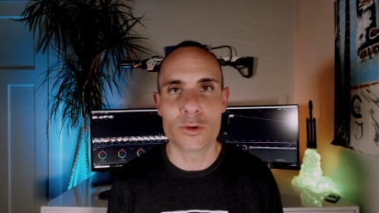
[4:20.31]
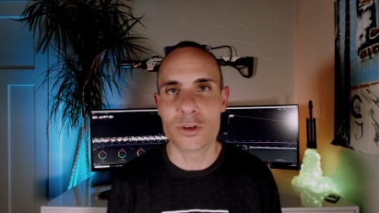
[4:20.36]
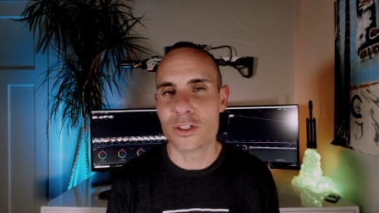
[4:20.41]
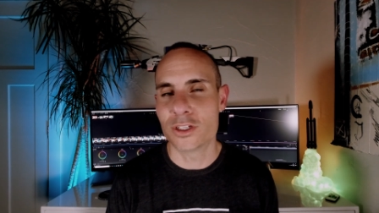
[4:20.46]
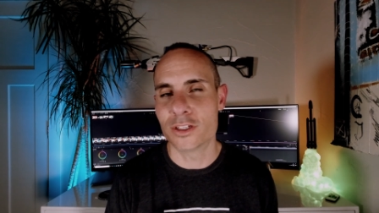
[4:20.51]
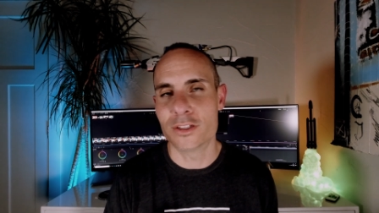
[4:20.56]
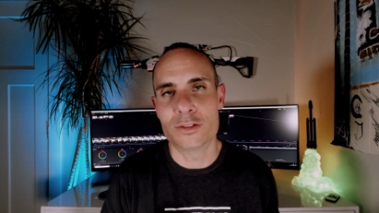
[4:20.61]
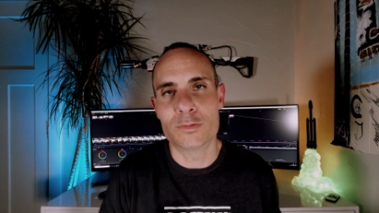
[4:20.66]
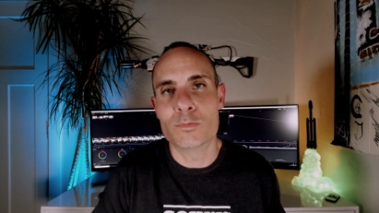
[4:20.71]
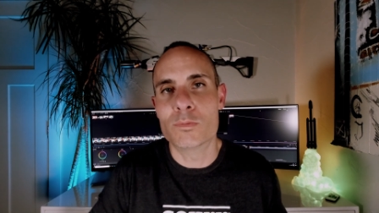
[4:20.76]

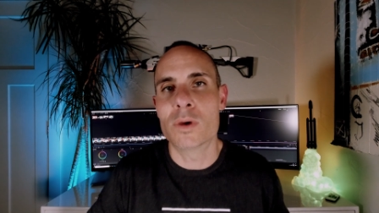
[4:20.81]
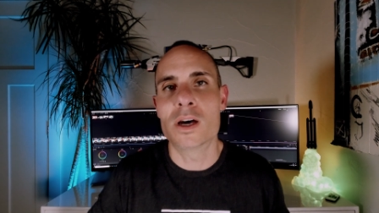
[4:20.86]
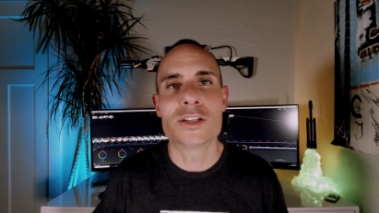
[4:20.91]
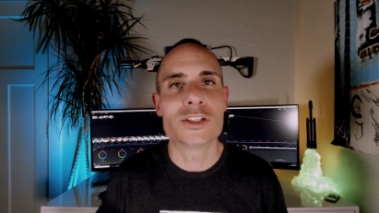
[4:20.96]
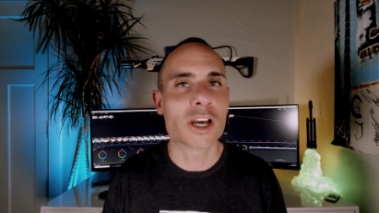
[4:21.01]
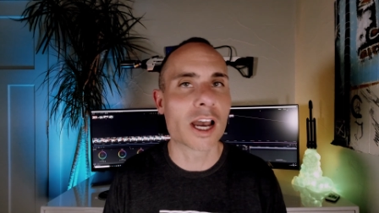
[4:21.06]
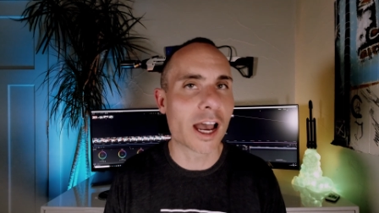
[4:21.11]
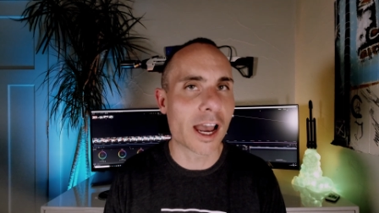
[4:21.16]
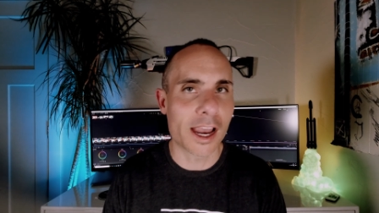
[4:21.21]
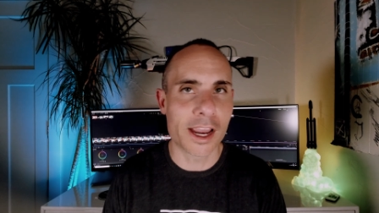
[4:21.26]
which is
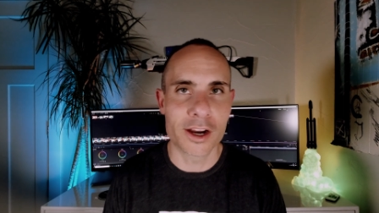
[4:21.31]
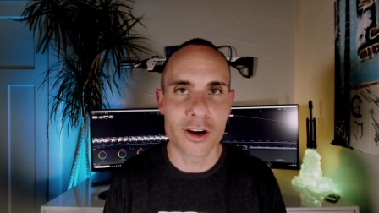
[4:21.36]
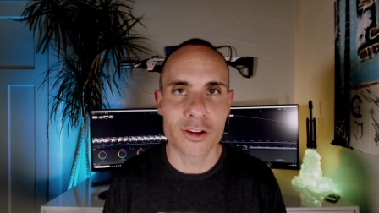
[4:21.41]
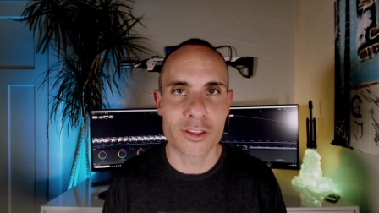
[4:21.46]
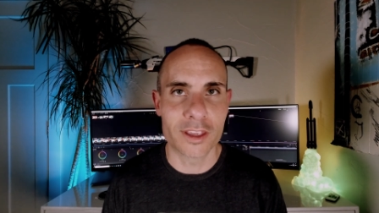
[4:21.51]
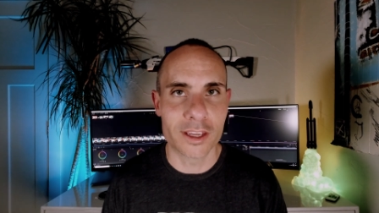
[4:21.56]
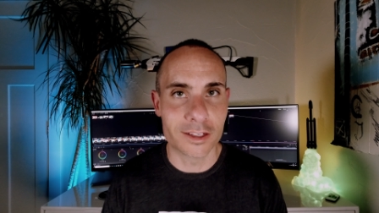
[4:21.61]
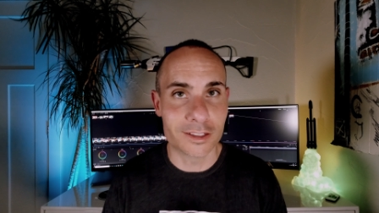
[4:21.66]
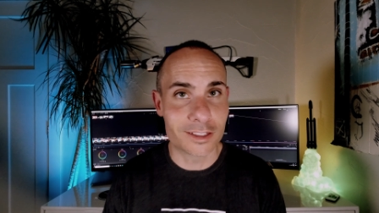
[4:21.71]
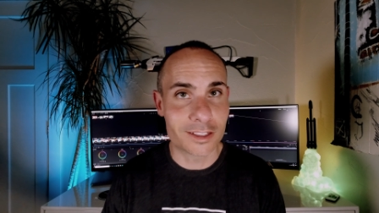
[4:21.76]
much
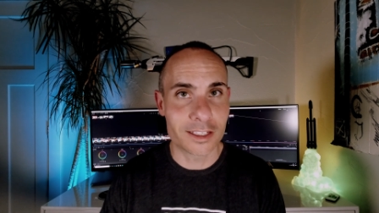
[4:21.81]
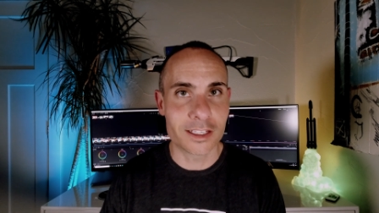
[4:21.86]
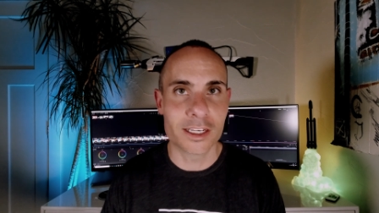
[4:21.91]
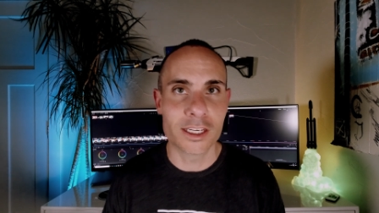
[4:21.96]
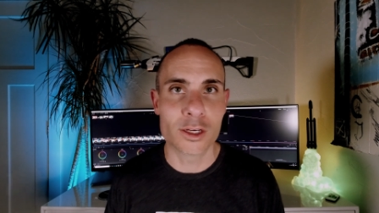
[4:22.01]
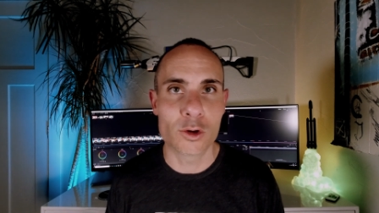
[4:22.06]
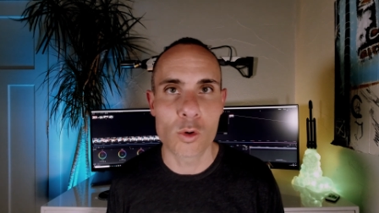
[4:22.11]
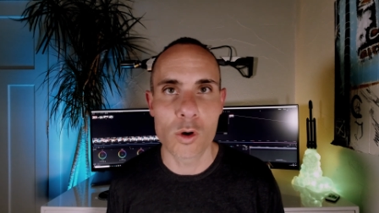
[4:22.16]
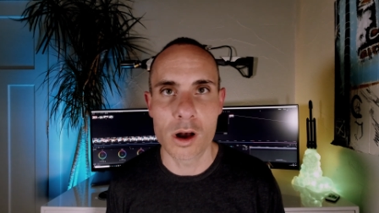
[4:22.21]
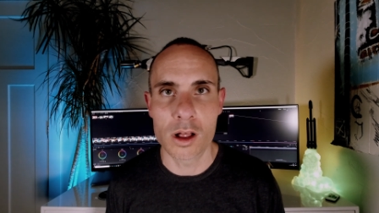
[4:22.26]
higher than
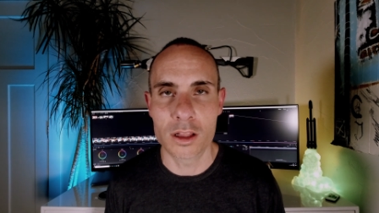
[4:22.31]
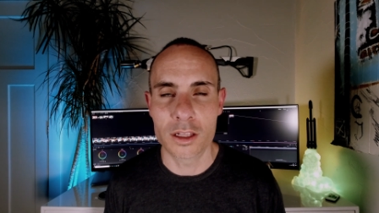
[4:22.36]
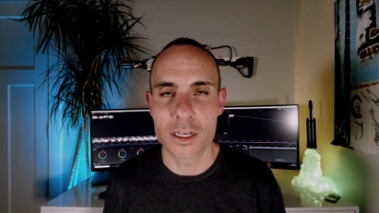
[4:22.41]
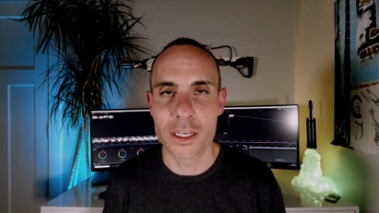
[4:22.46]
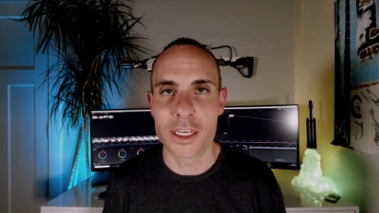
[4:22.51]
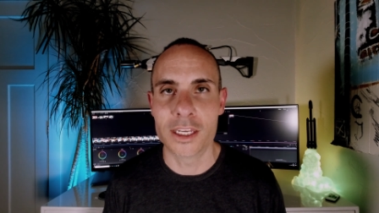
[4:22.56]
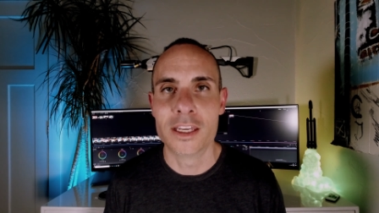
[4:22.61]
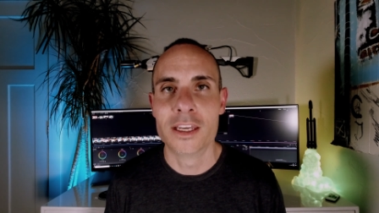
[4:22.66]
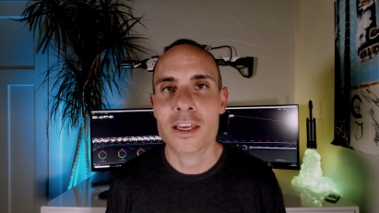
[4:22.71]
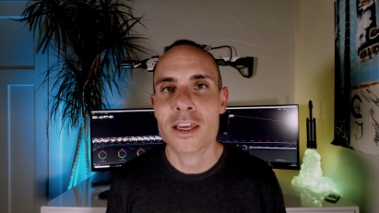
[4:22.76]
CD
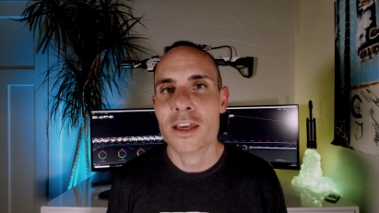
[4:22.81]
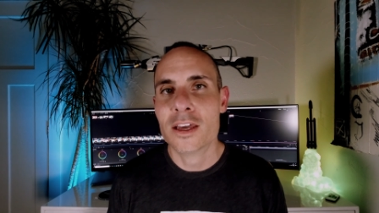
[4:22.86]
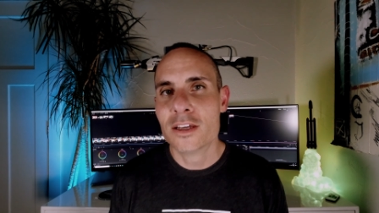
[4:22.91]
quality.